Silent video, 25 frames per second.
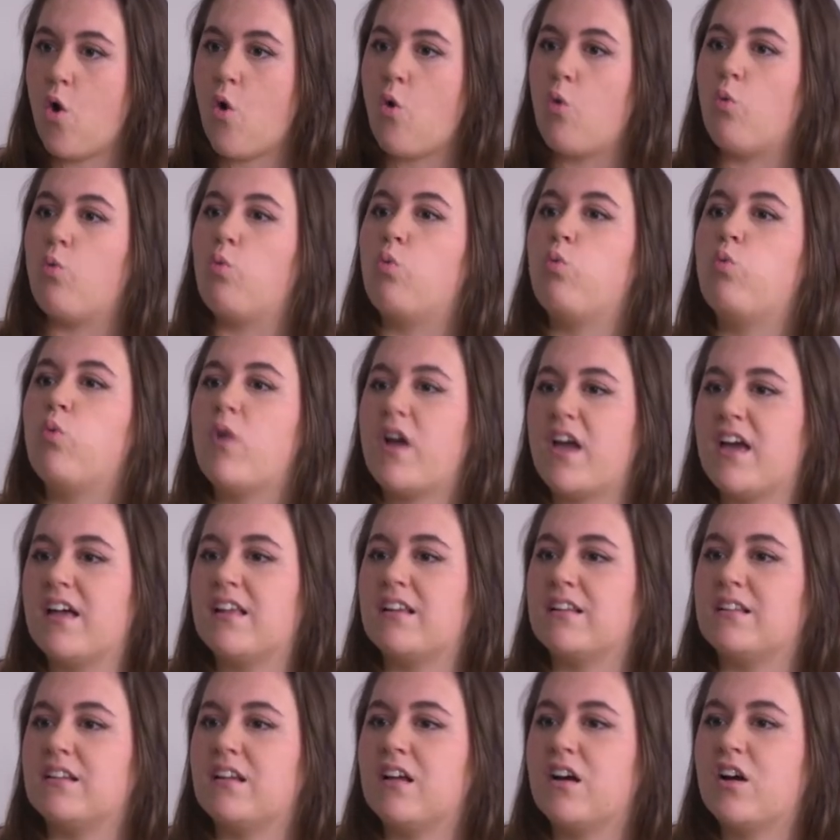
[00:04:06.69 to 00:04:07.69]

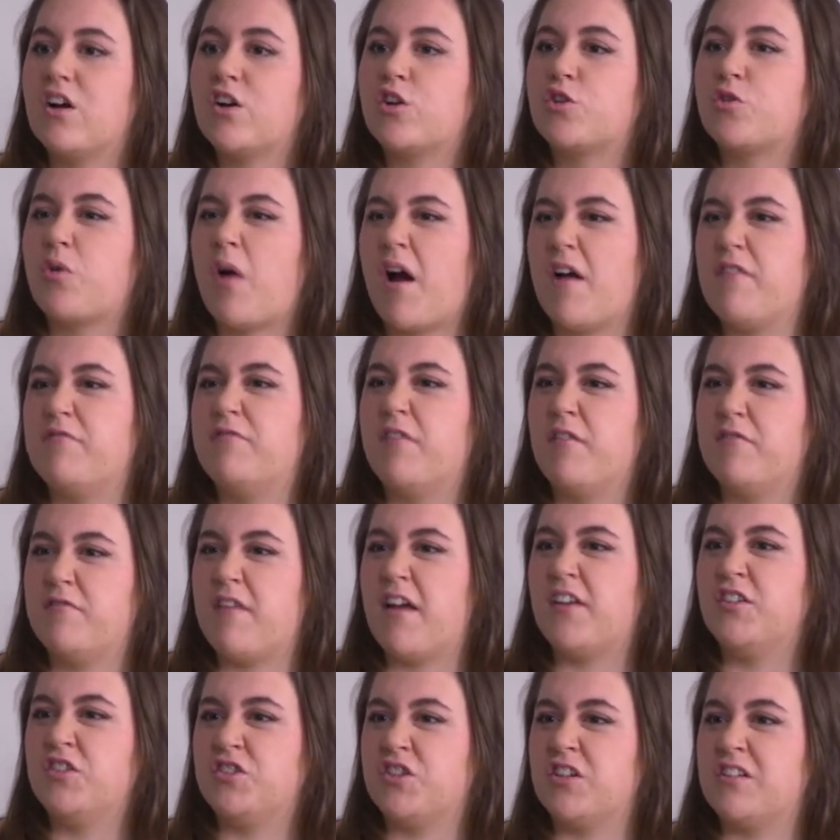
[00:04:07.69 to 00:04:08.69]
will cry for
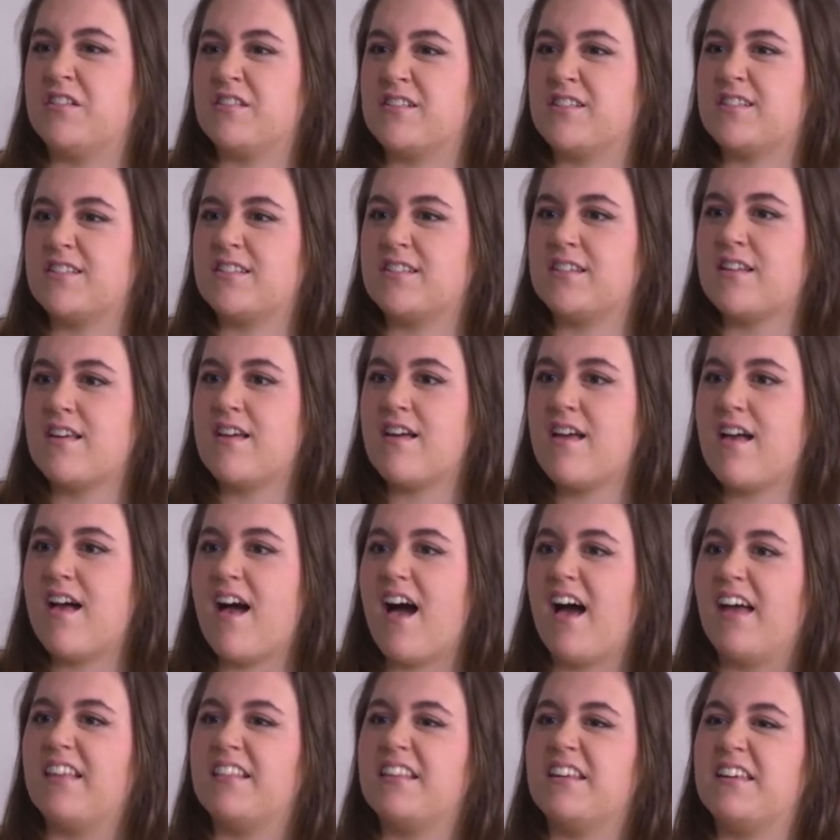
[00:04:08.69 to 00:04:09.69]
vengeance
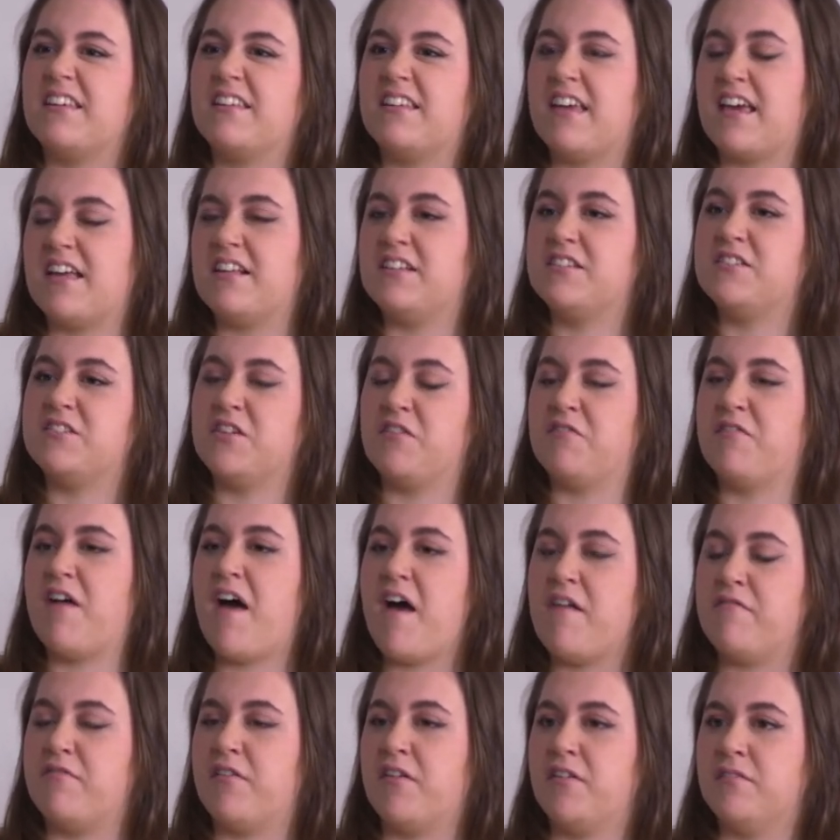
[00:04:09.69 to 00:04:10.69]
at the gates of
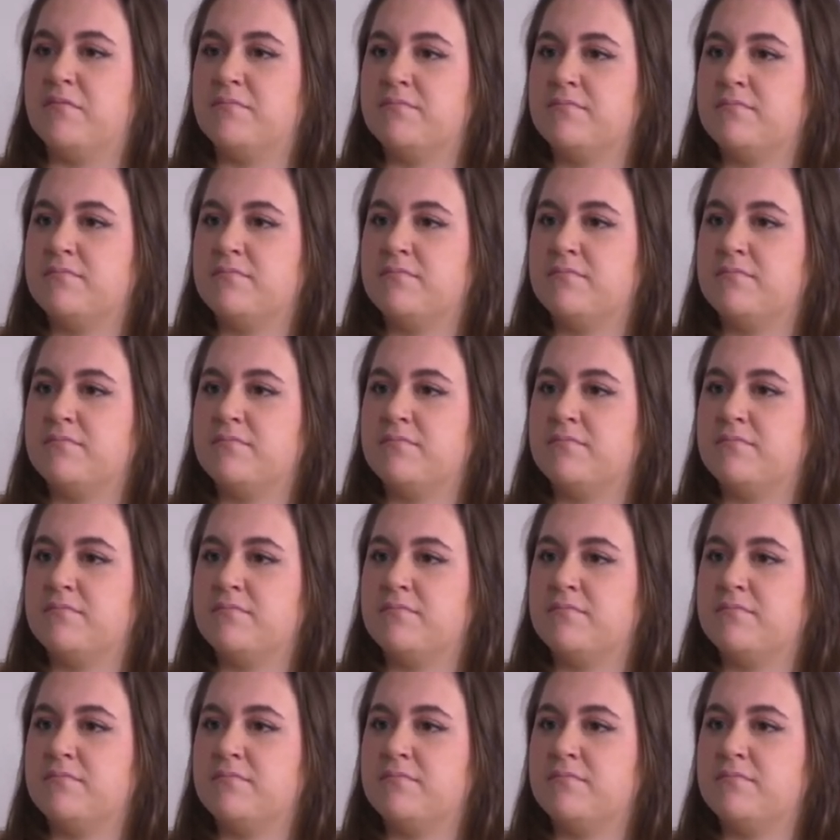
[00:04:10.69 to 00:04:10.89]
heaven.